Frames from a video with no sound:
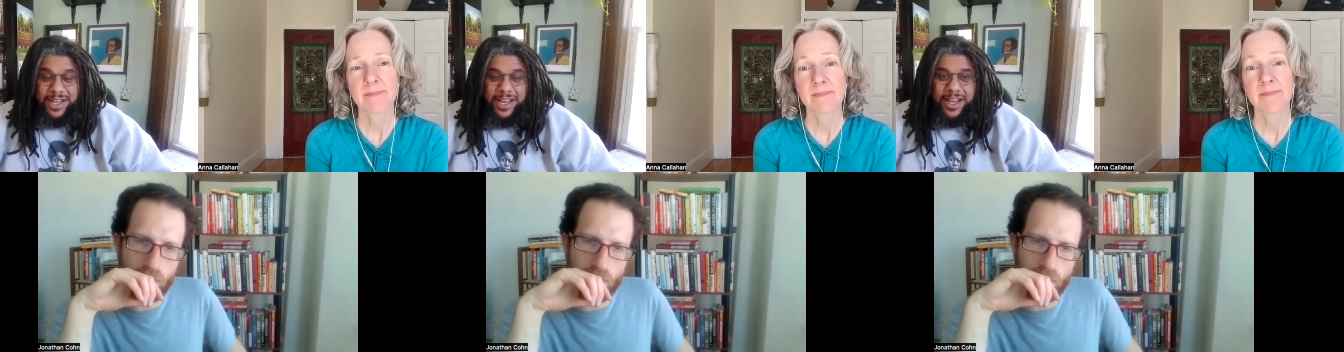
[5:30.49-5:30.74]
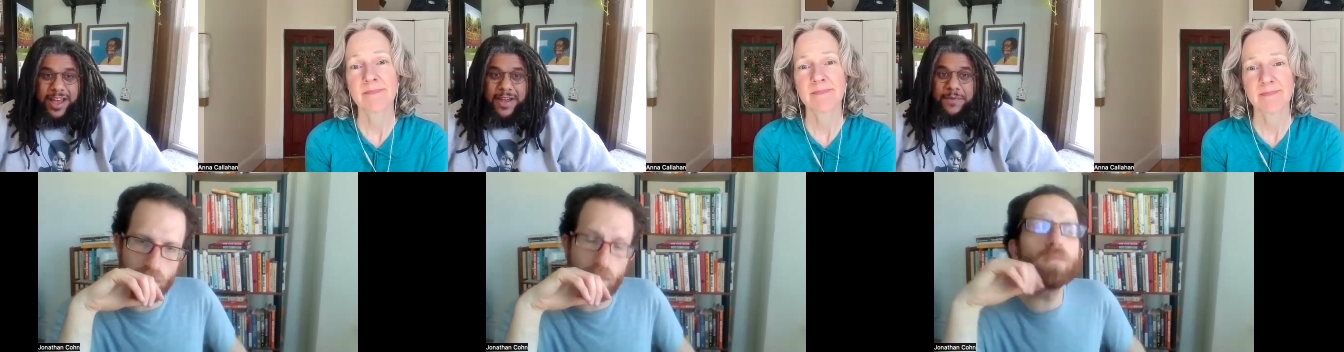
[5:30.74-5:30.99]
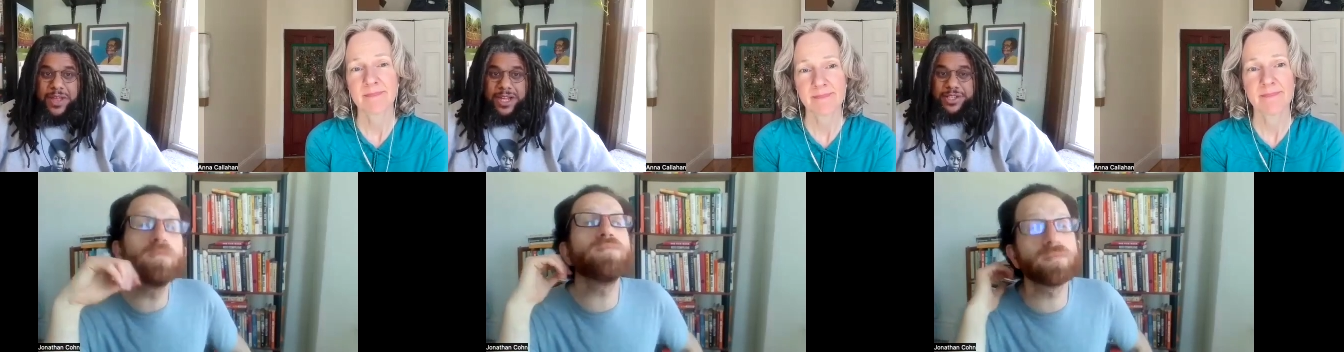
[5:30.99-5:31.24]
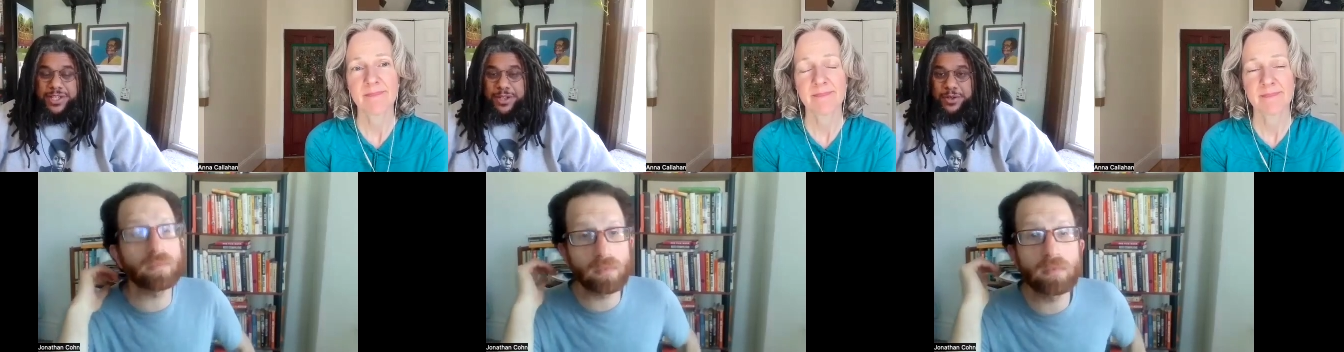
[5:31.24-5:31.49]
Speaker 1: Mm-hmm.
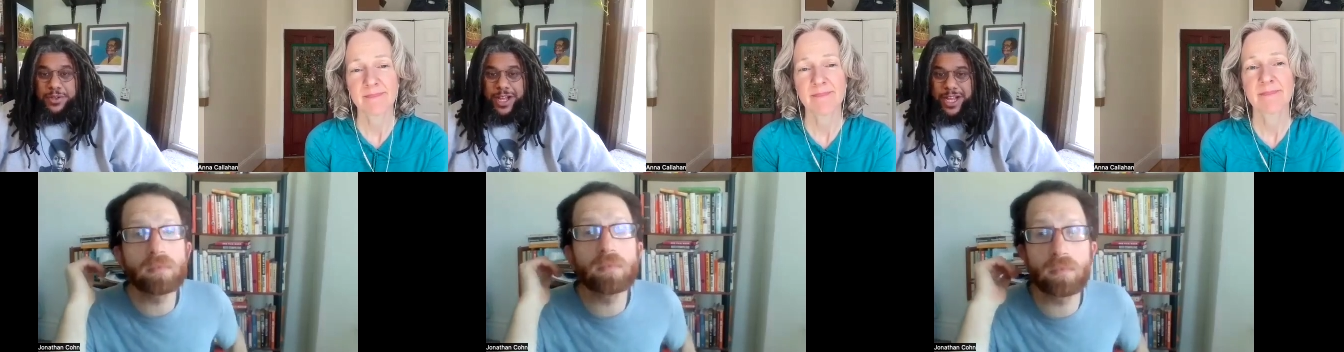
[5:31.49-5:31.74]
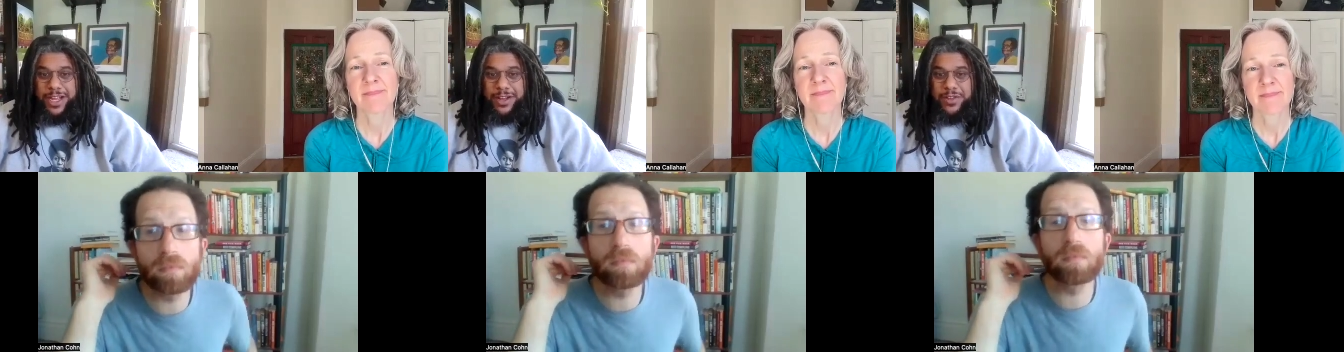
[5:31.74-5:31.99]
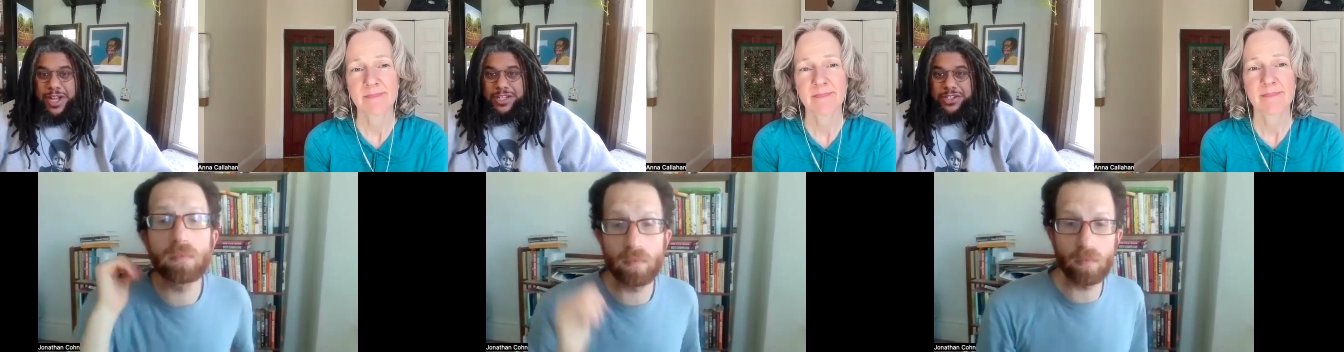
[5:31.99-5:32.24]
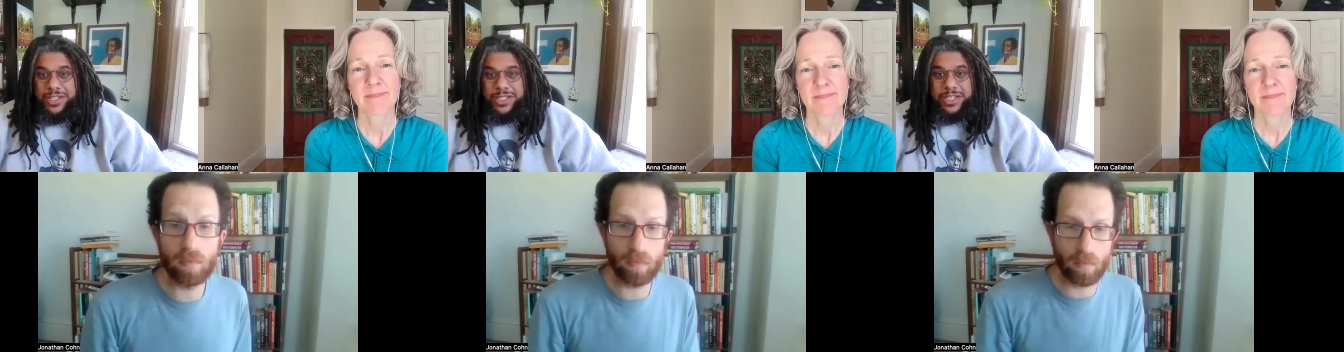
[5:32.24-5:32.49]
And so like
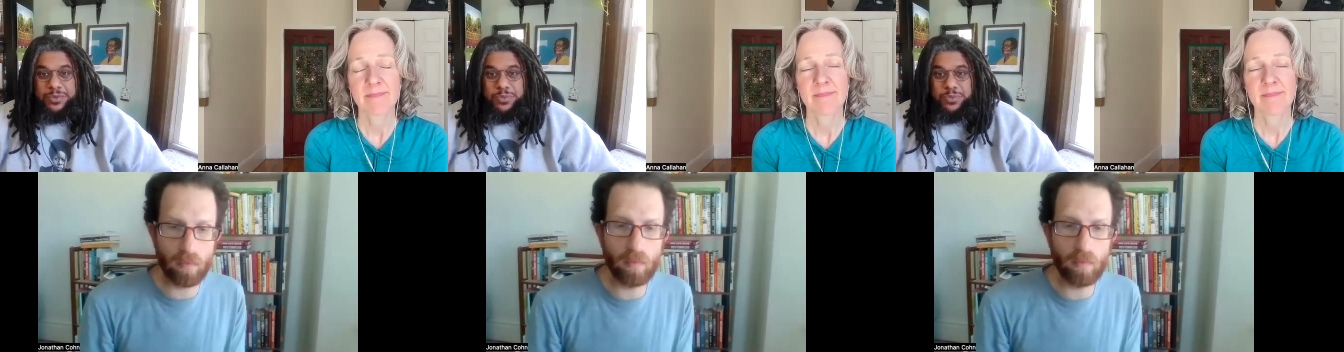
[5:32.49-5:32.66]
it's just like